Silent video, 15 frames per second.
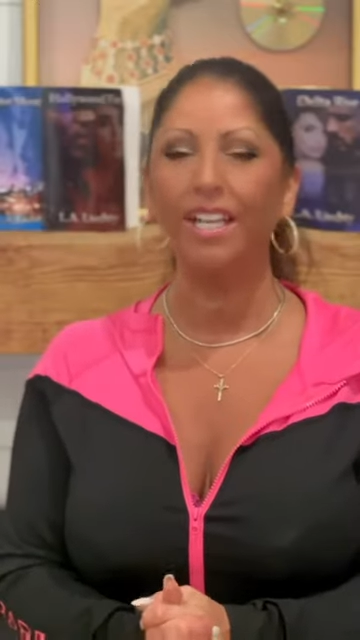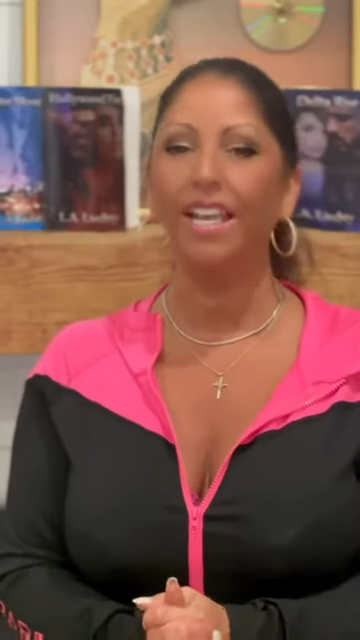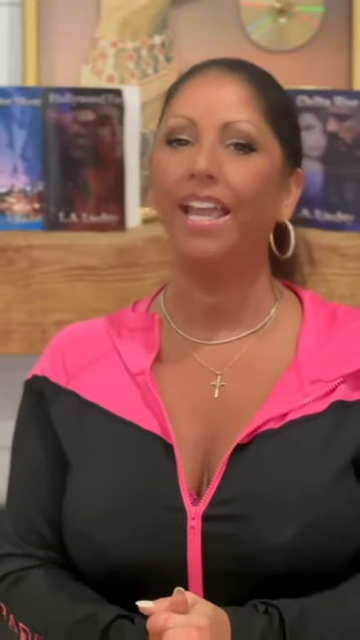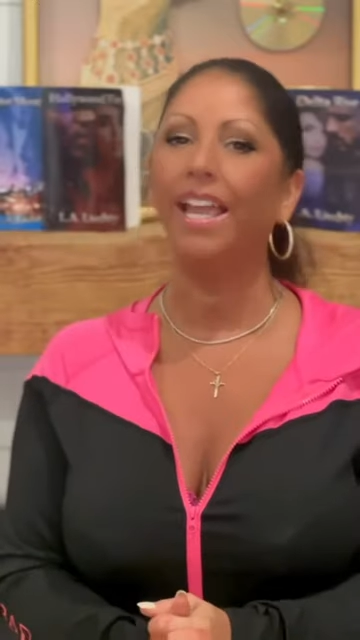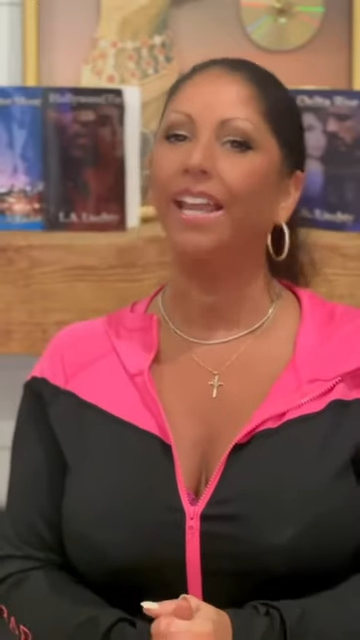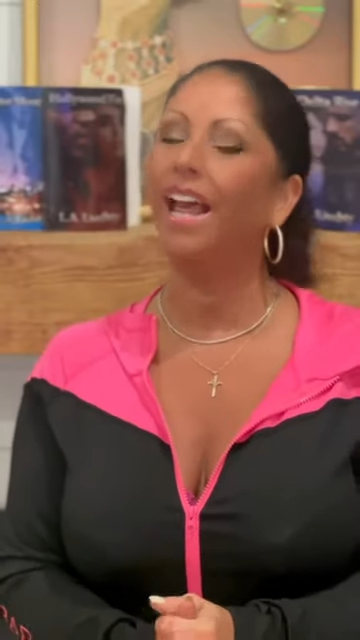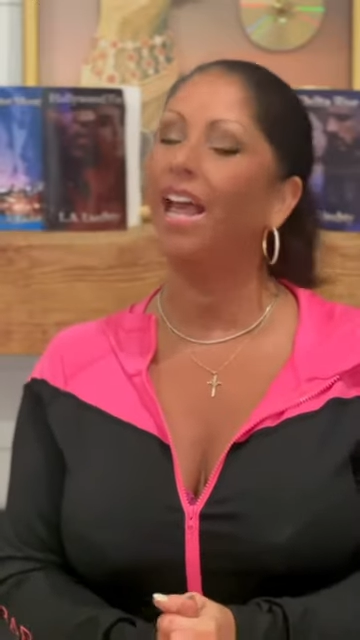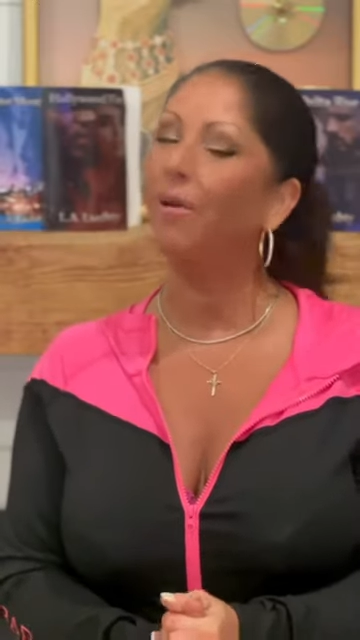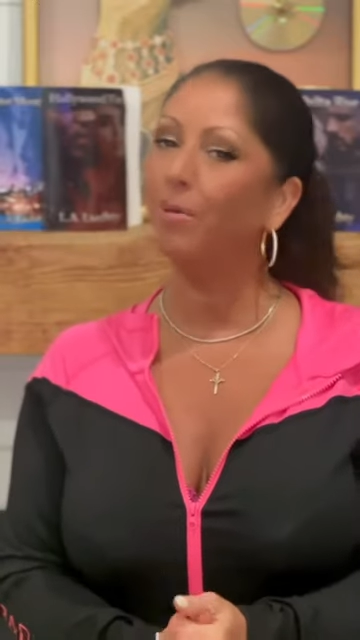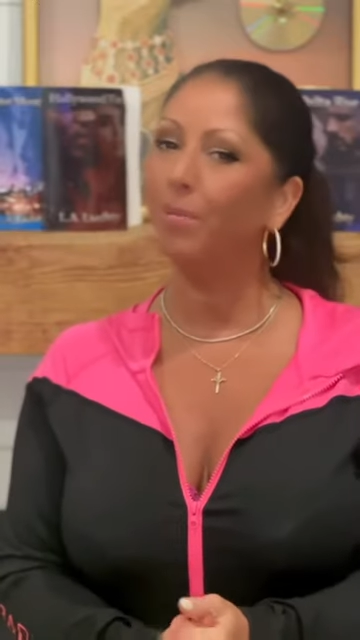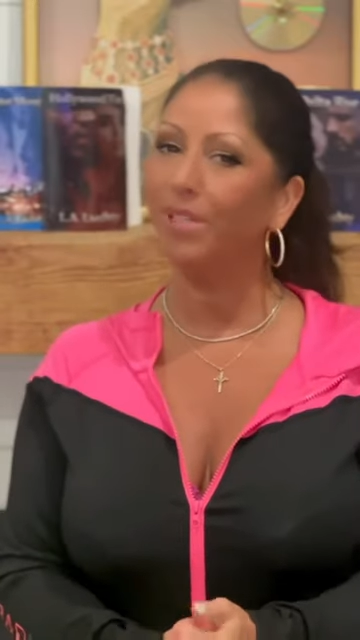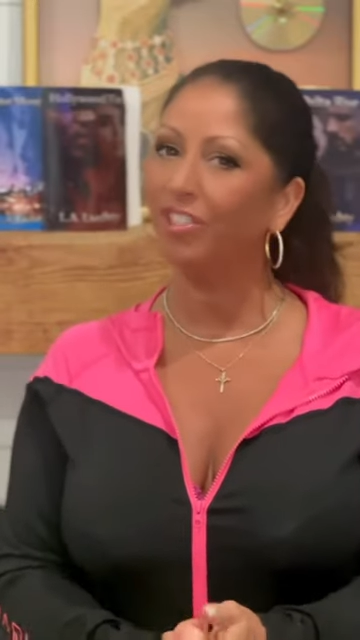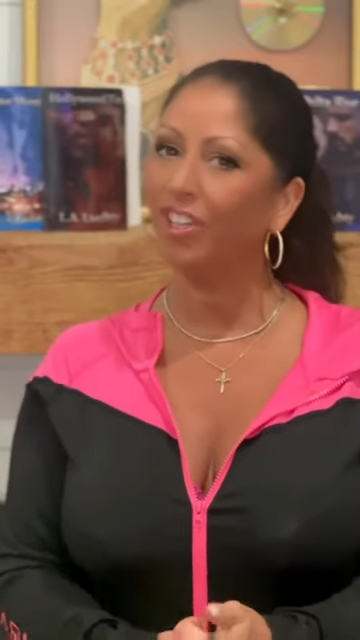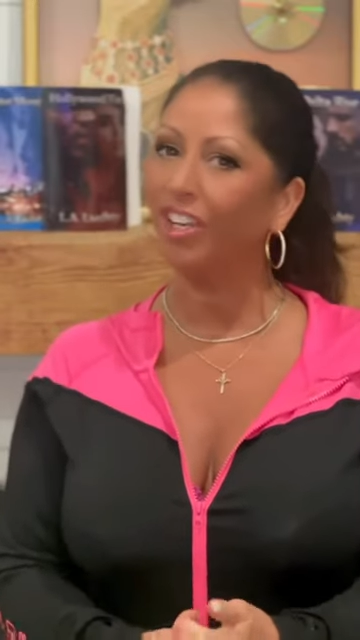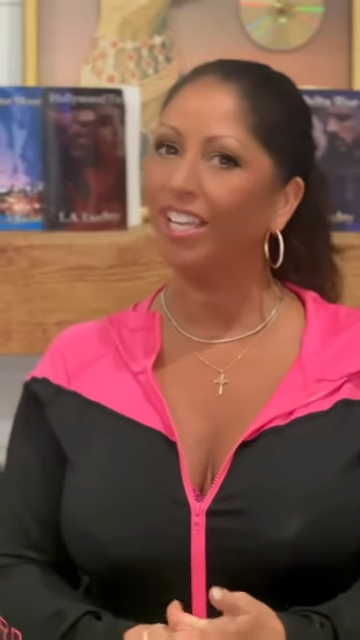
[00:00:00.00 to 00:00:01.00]
and I will be
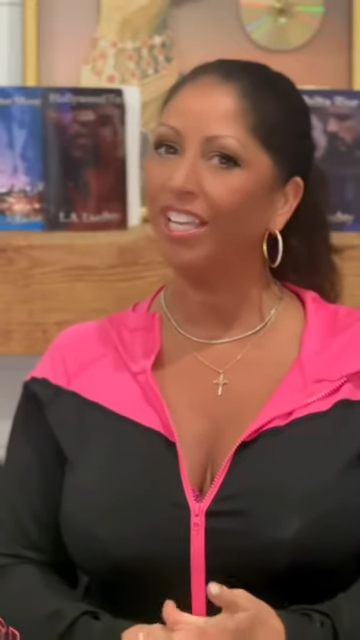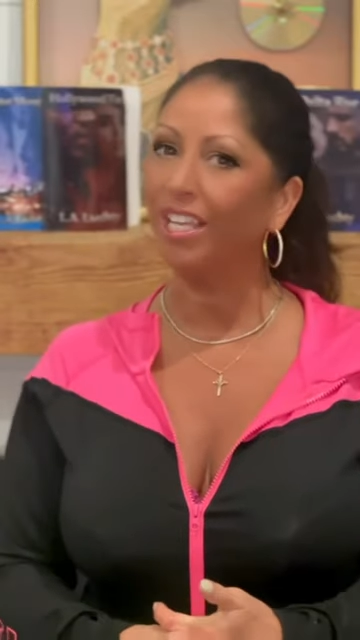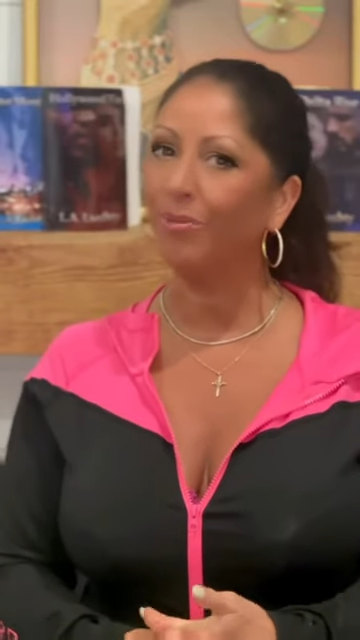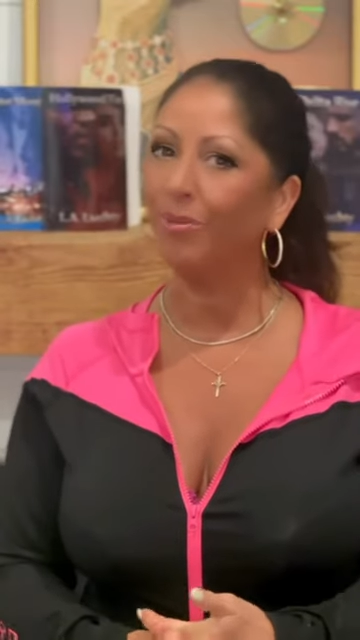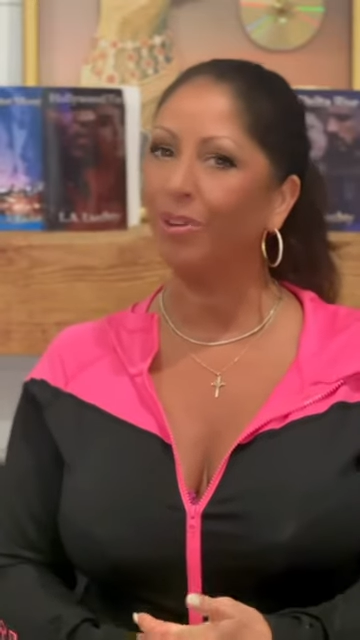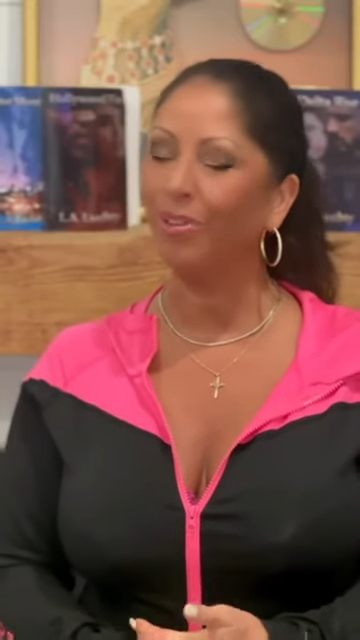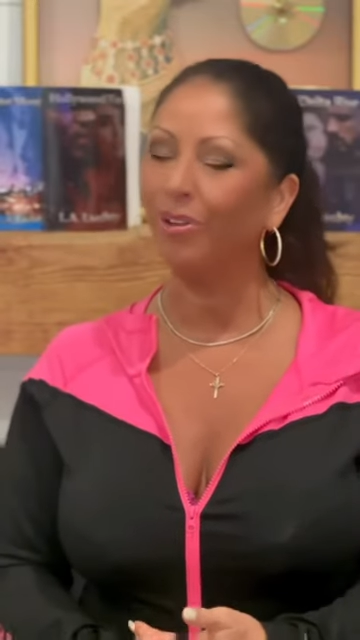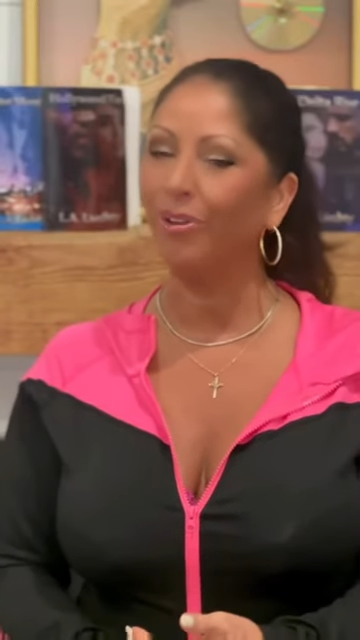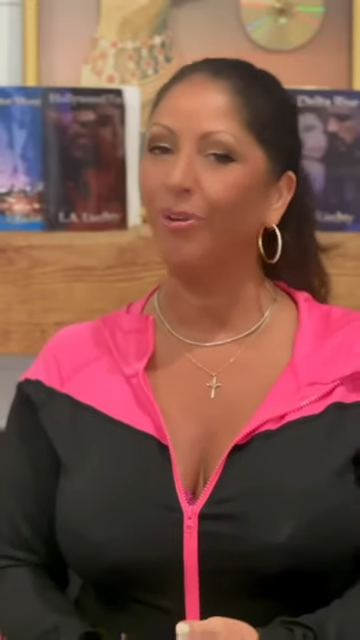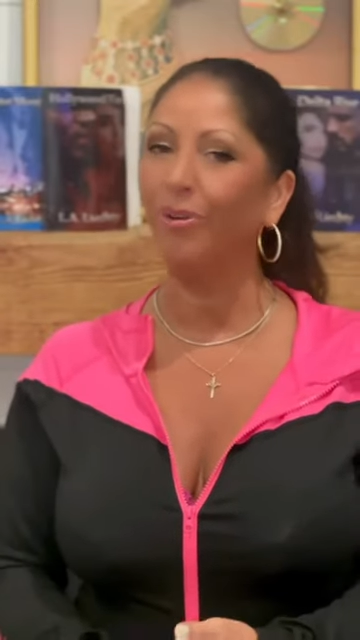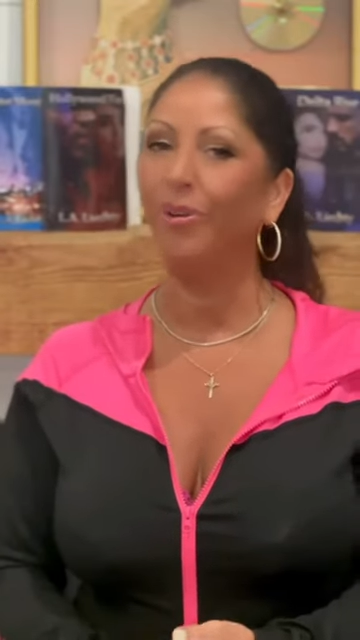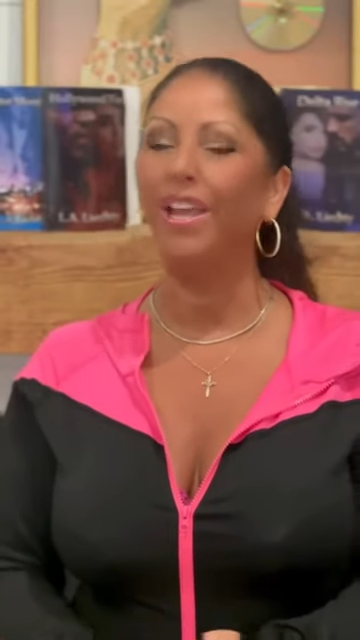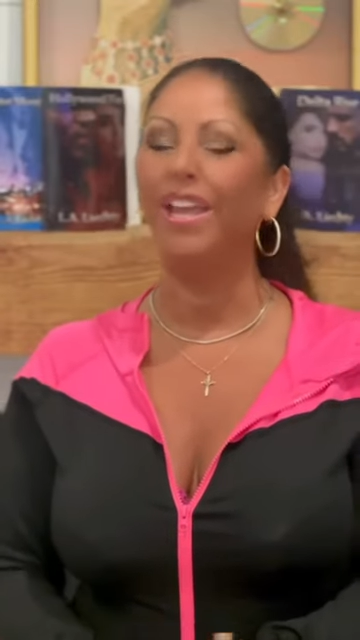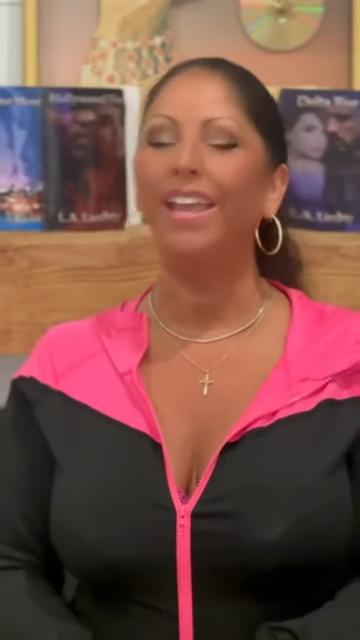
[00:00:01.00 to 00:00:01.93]
checking in with you.